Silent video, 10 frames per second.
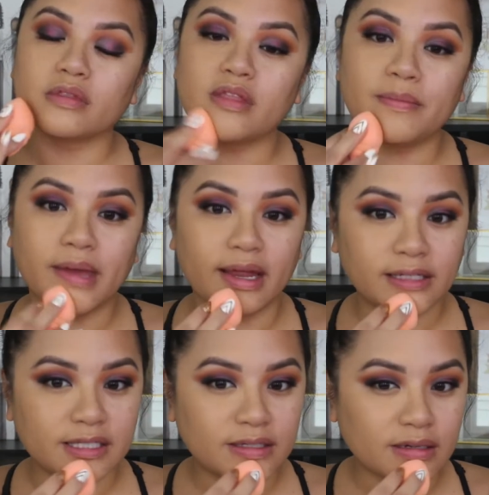the
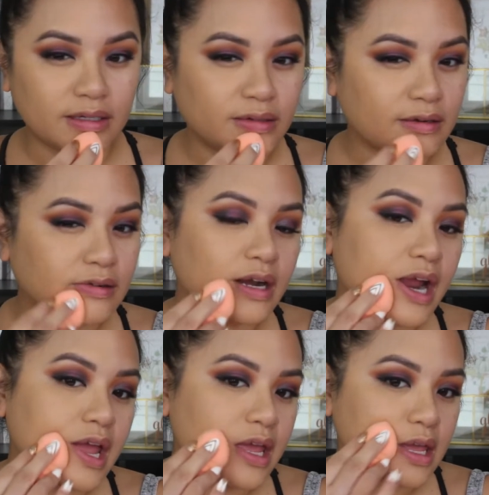match is
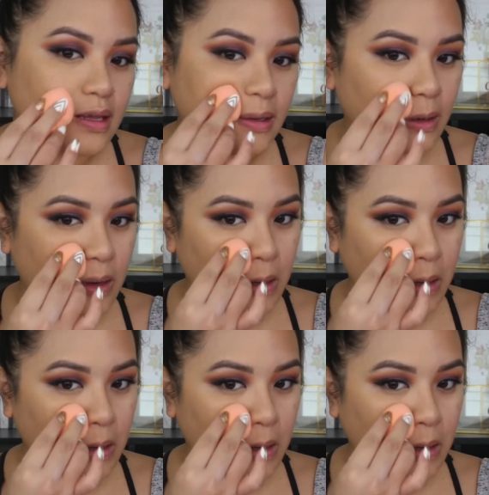alright.